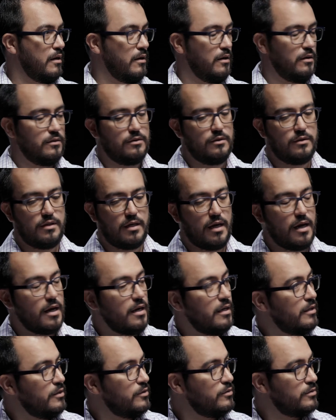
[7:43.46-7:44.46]
On the other
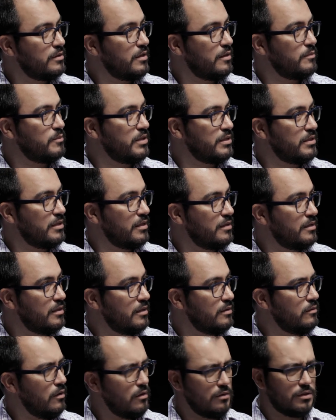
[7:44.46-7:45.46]
hand, you start
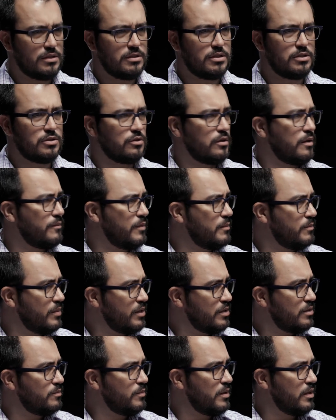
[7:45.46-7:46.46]
presenting, no, this is going to be
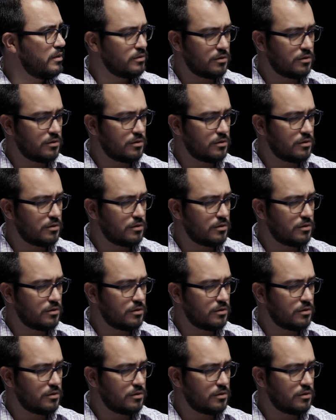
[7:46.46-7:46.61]
BGP.